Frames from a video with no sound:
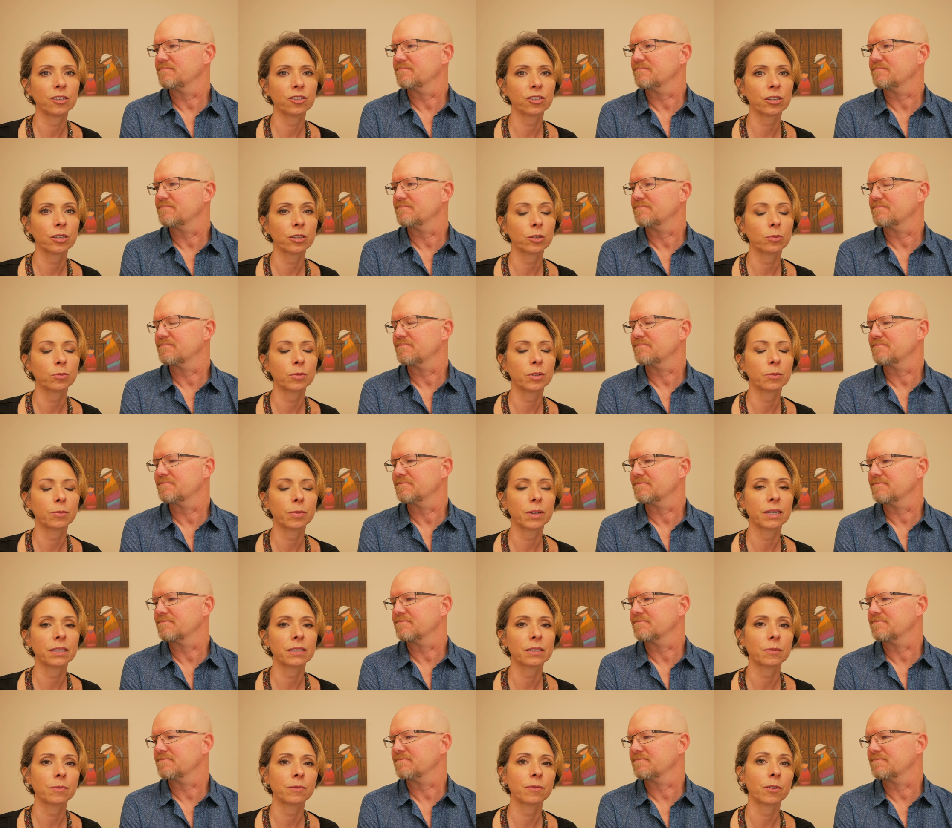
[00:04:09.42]
Speaker 1: Izhcayluma
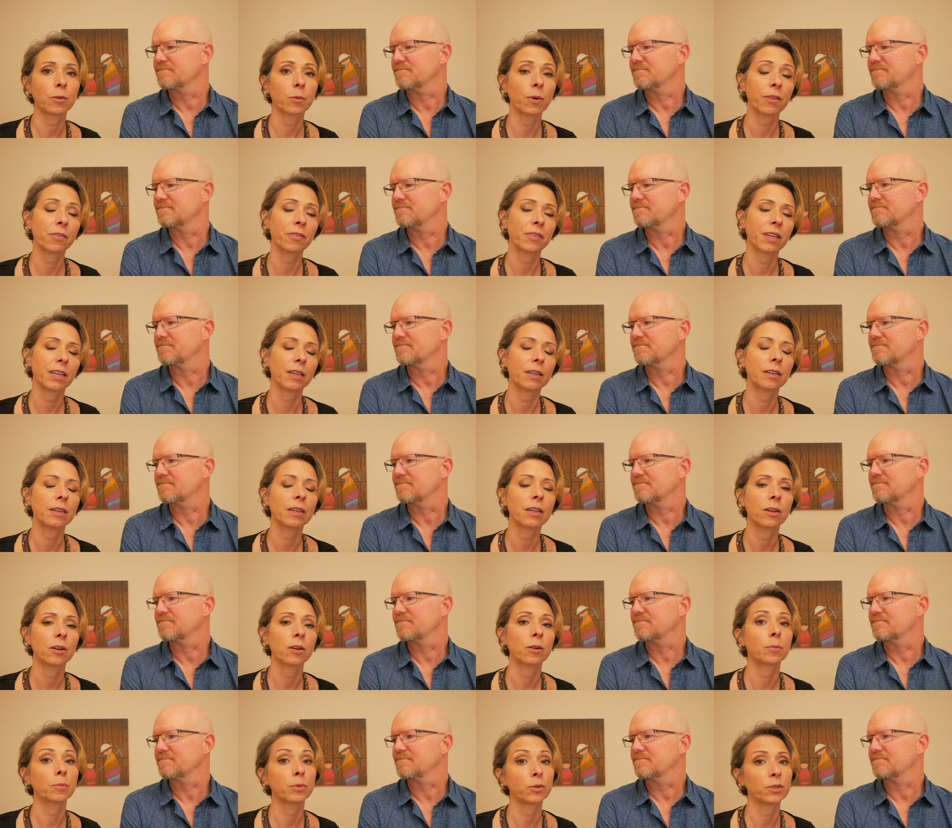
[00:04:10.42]
bus for one thing,
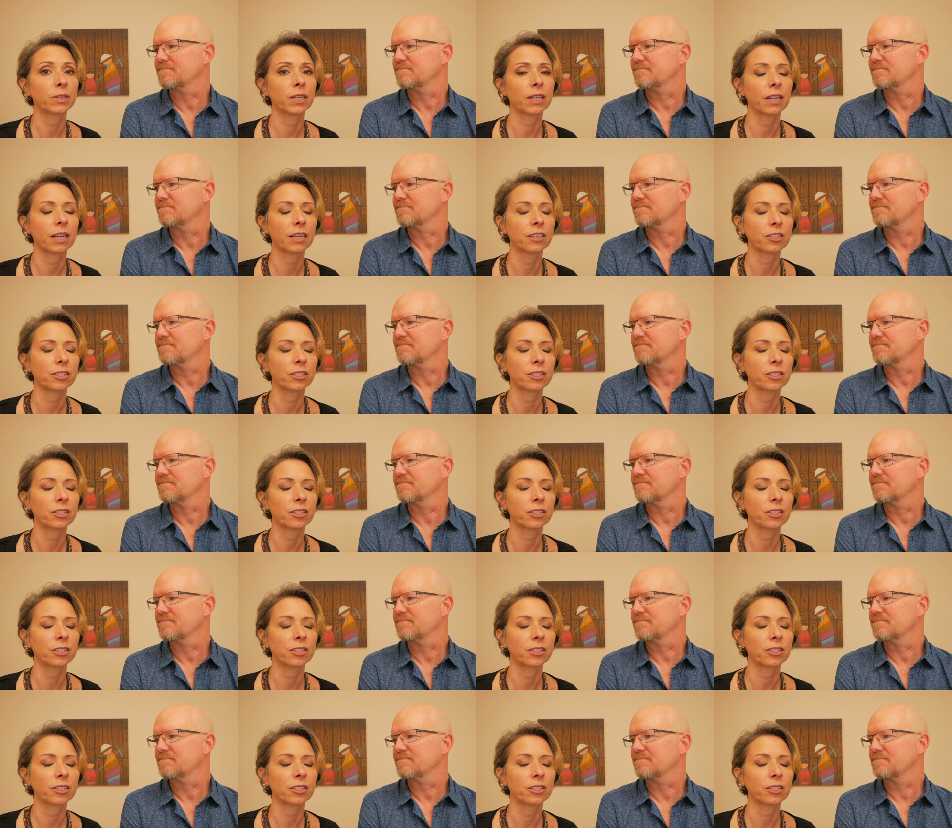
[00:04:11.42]
or Buseta, I